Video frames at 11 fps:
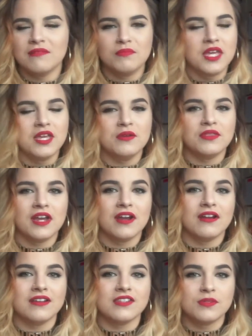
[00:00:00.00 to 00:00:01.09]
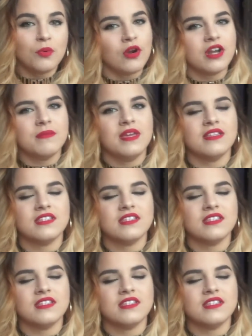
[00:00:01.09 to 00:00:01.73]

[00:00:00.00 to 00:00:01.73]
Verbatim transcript: and being there and supporting me.